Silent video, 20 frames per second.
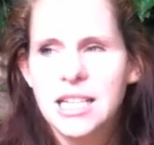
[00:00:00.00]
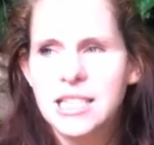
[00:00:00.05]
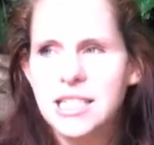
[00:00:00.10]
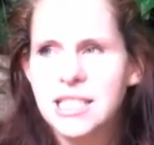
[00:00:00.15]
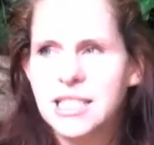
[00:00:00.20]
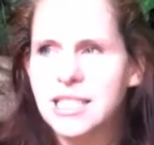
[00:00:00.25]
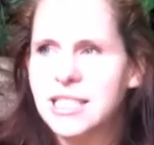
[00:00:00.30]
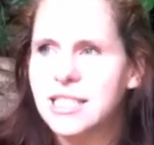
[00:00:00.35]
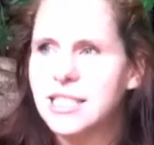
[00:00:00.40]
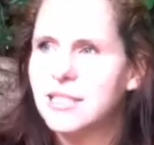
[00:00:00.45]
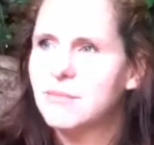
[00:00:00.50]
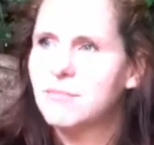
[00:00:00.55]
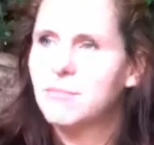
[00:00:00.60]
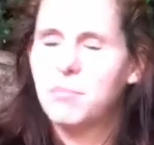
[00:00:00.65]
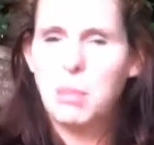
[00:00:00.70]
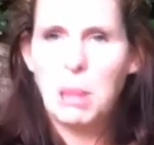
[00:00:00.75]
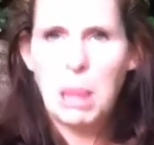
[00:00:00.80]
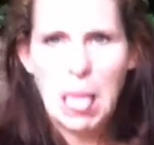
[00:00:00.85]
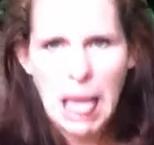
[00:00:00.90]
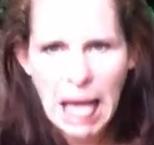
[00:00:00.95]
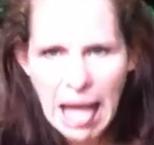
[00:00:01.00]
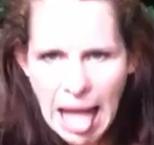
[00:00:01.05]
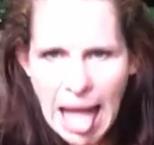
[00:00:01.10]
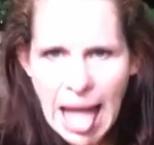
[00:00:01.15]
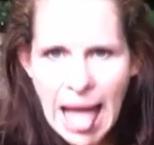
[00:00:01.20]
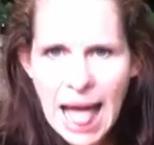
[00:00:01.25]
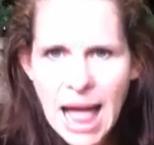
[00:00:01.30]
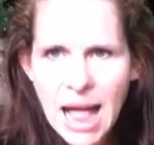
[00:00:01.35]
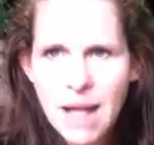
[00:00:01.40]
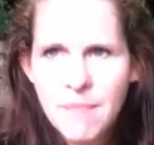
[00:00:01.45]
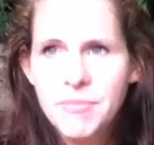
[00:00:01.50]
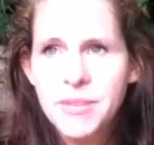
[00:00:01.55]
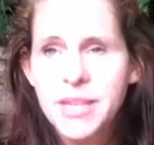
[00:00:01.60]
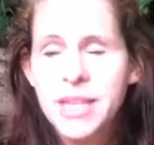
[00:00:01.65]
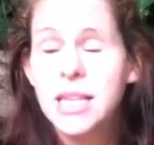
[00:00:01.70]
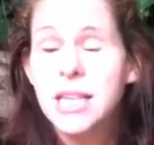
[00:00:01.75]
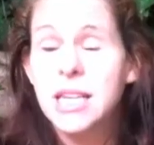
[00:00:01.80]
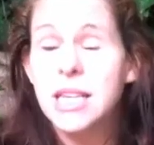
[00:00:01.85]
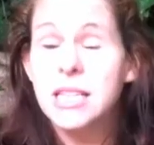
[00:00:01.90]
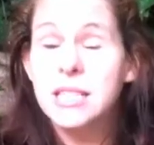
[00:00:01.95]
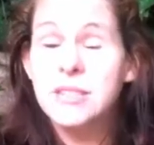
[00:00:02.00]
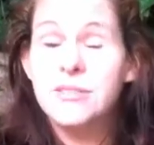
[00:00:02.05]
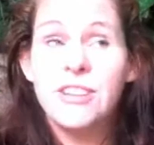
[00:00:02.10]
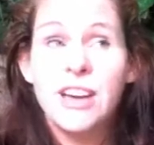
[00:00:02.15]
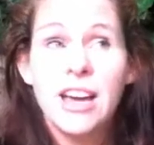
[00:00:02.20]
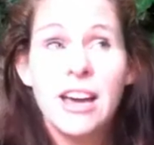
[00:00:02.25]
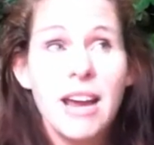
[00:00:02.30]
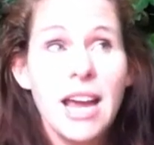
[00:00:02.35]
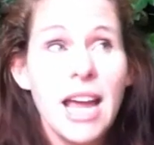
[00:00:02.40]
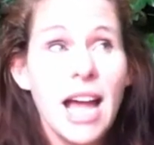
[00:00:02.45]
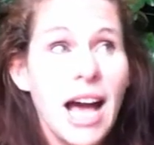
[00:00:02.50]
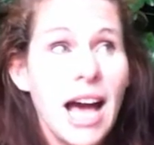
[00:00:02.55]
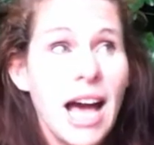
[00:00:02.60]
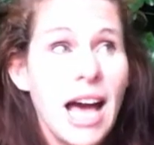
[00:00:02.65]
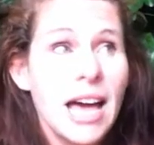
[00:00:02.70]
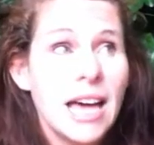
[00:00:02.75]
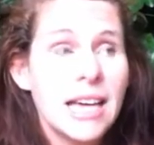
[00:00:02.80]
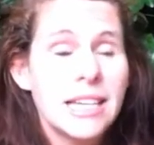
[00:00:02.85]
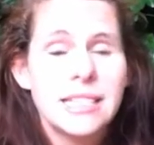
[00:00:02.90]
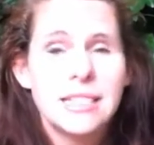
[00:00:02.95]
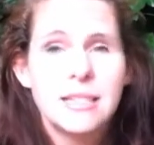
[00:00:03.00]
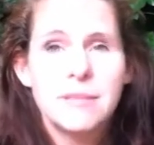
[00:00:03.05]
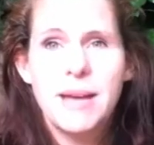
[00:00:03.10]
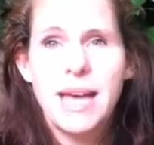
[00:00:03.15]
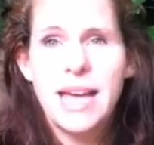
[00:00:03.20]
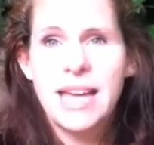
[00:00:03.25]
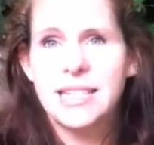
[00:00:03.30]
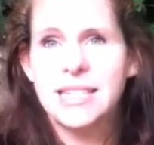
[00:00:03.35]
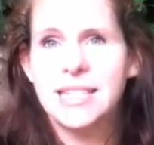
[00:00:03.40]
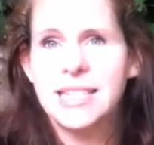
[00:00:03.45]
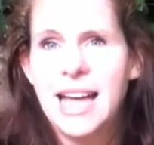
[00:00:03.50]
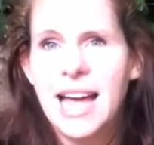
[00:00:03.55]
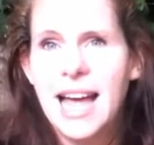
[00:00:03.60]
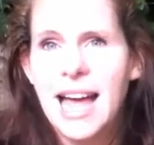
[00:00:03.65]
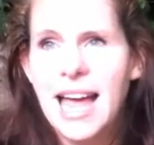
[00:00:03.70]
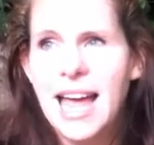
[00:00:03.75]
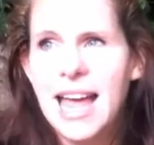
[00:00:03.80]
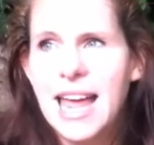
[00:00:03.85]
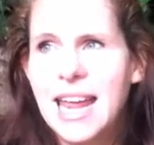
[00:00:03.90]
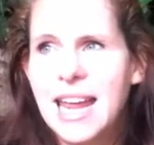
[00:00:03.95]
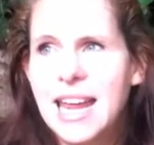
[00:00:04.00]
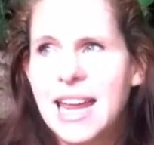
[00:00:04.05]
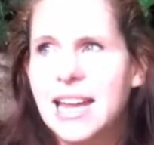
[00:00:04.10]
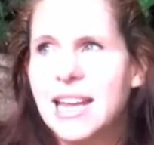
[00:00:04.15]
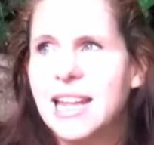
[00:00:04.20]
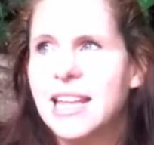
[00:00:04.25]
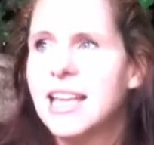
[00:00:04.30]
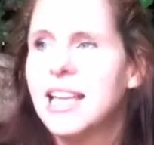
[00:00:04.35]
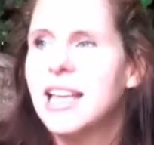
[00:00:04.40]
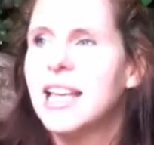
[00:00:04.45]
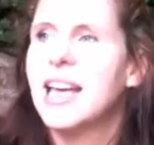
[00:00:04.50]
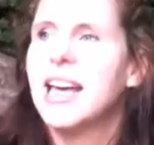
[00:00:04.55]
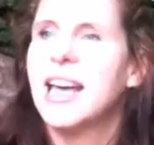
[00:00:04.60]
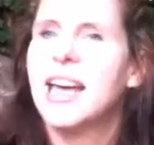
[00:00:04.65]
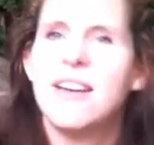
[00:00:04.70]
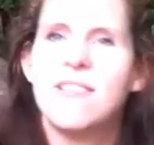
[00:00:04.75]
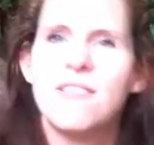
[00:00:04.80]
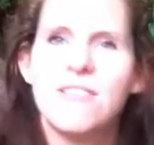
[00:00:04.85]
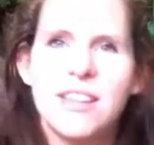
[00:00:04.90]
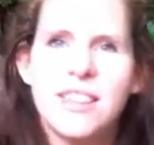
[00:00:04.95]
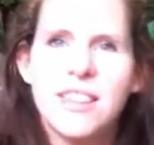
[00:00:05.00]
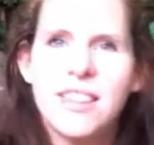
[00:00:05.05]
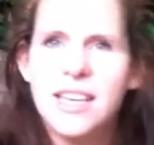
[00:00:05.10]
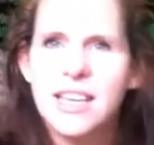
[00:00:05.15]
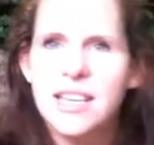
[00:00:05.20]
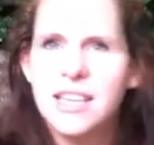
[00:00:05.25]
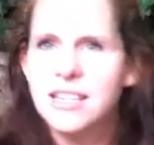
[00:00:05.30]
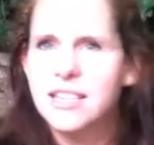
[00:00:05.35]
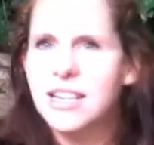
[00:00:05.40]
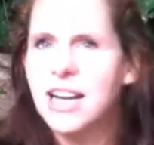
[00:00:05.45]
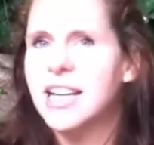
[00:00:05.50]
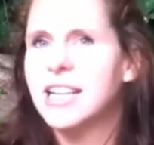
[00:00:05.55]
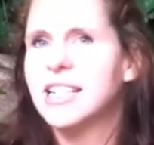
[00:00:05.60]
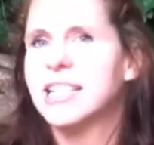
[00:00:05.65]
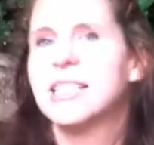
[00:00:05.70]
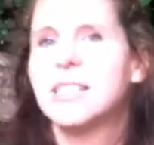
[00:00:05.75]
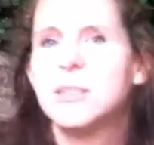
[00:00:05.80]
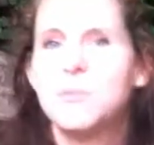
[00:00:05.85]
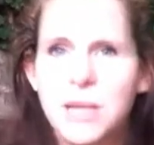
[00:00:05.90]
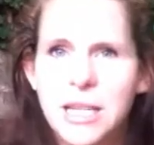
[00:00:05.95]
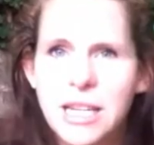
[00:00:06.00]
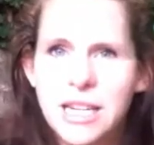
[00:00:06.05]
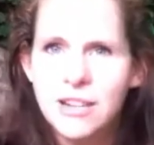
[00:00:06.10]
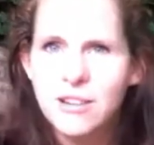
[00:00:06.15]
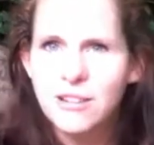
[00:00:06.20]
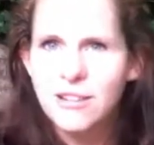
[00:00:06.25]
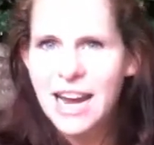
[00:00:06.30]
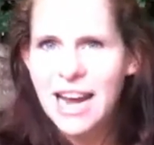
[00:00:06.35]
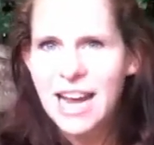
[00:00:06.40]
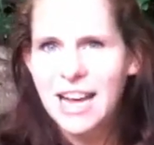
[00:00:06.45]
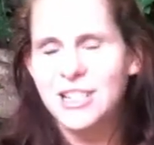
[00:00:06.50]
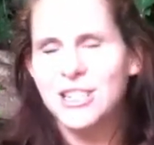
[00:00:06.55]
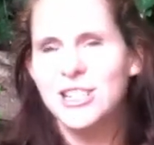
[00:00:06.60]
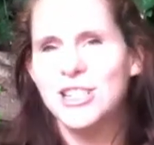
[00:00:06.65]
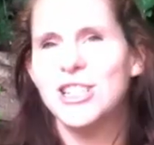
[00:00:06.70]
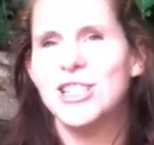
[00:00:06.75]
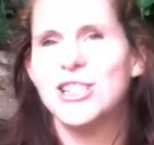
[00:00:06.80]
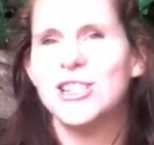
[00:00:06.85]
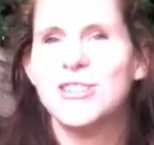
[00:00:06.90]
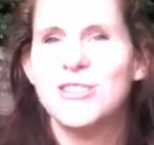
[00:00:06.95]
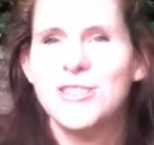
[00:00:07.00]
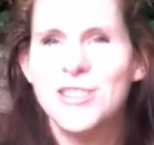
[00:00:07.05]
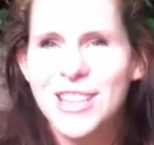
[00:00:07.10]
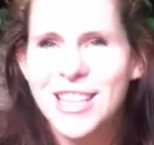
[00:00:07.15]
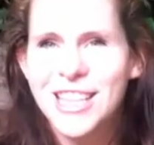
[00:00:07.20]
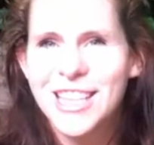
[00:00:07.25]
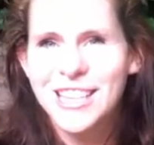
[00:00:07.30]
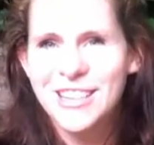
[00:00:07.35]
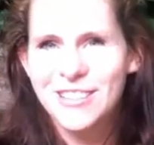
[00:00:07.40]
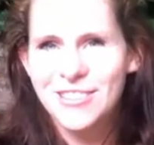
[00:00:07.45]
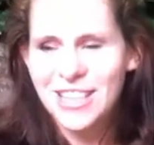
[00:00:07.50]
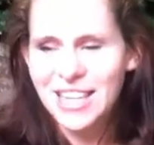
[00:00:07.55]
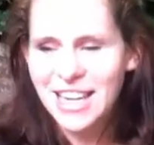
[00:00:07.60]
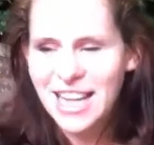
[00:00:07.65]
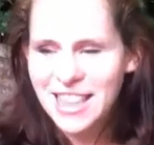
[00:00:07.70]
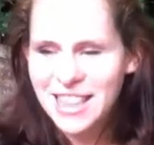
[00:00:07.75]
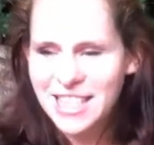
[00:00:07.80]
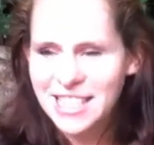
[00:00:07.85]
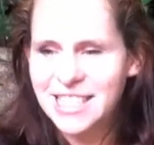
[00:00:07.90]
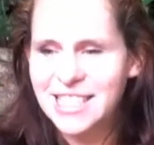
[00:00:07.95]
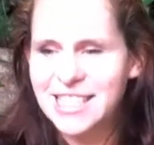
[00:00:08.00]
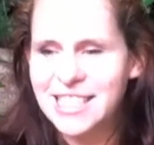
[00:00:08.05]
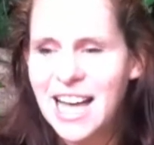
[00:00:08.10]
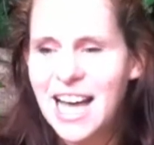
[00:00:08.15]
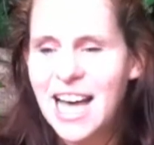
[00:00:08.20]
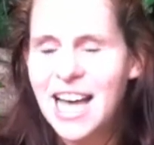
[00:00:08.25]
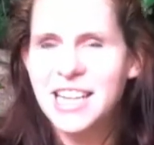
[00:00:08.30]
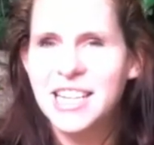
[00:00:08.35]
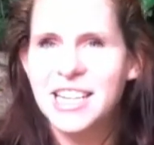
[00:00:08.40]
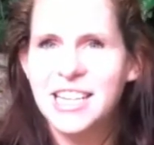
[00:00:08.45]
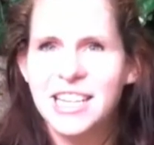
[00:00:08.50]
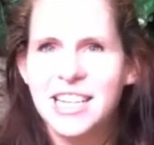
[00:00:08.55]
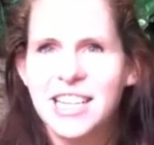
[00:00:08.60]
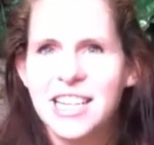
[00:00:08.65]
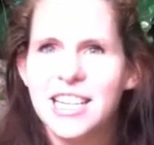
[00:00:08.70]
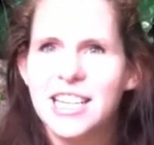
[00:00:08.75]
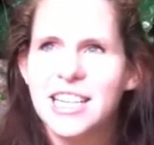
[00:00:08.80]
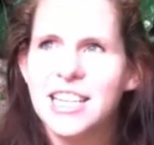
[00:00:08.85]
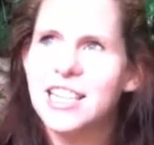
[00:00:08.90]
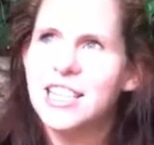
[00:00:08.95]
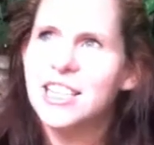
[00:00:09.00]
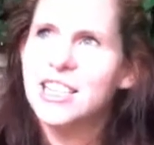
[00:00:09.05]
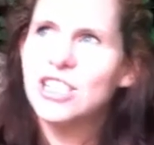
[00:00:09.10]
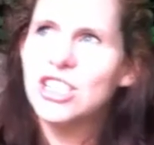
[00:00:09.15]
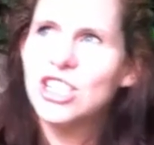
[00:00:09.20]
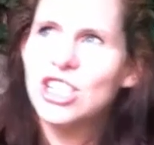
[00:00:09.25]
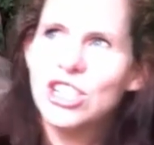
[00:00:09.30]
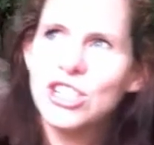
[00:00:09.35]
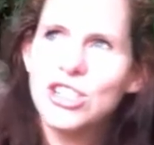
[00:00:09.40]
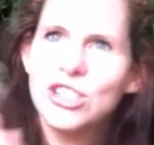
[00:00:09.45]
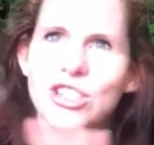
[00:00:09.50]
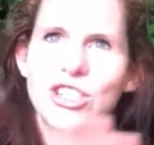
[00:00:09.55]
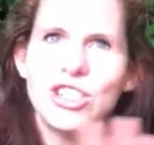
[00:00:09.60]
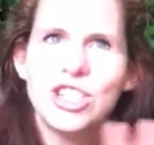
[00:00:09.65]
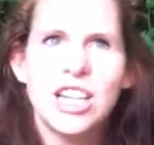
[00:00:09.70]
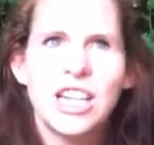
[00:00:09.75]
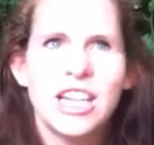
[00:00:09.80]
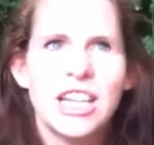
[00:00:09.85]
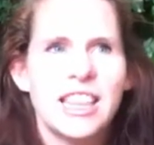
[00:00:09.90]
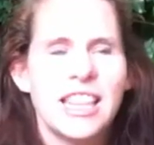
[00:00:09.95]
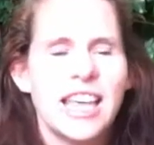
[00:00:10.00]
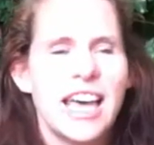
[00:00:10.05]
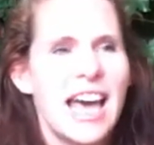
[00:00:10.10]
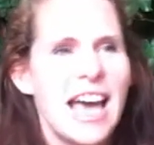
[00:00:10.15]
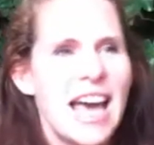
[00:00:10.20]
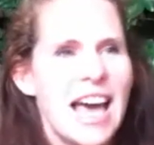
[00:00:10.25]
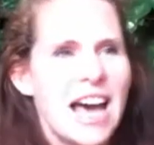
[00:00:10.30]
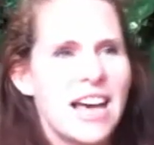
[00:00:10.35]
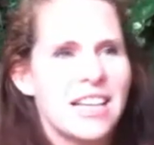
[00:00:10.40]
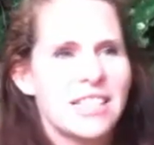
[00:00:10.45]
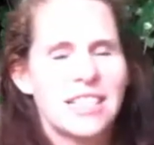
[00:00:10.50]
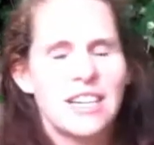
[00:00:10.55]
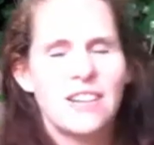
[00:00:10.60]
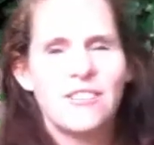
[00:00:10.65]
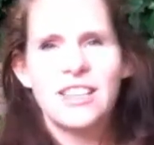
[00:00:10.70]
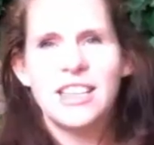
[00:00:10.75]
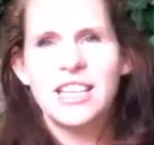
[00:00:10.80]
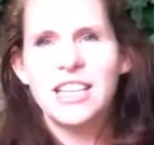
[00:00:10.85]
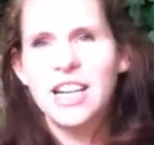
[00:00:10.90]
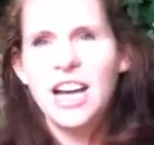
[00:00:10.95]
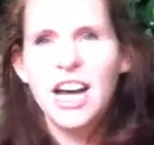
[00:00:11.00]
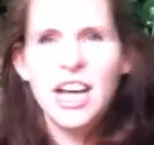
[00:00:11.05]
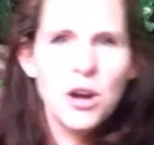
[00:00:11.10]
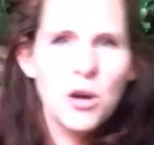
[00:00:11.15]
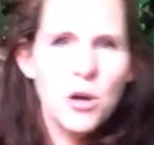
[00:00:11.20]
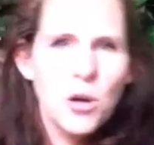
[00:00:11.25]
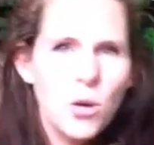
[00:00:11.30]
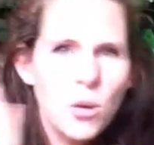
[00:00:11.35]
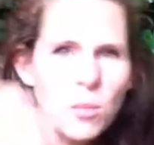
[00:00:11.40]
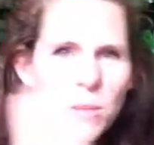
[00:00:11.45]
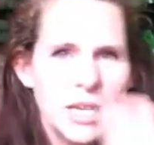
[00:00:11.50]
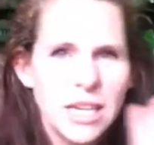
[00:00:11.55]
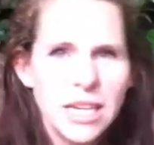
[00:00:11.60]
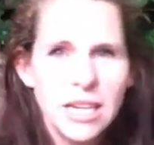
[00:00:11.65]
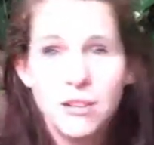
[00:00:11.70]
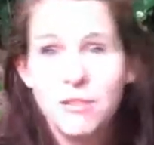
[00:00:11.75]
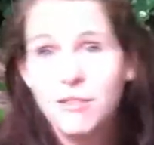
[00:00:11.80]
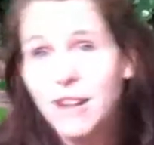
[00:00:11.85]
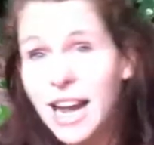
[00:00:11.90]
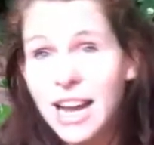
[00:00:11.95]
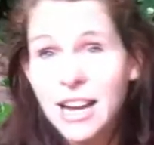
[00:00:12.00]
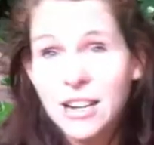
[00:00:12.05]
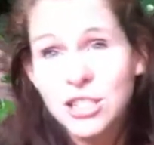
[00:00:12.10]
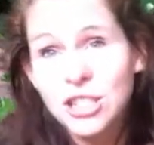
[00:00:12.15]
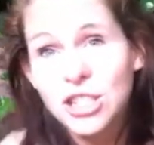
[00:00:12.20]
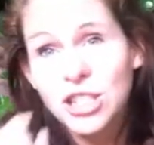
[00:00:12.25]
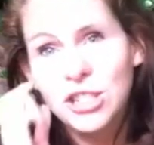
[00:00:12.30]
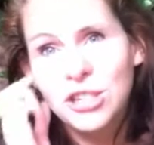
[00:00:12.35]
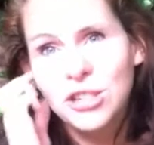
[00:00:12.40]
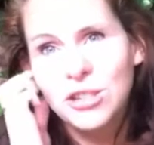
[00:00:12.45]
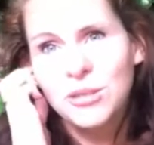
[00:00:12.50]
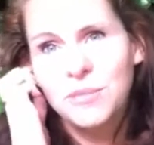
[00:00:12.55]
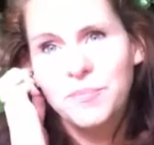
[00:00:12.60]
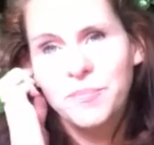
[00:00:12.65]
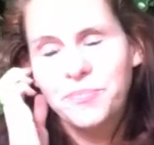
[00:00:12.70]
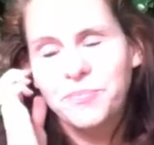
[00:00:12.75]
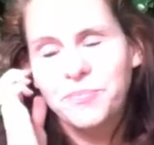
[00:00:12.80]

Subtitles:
just blah, it's very hard to maintain everything kind of spinning around you. If you think of it like the sun and the children and the house and everything kind of orbiting around you.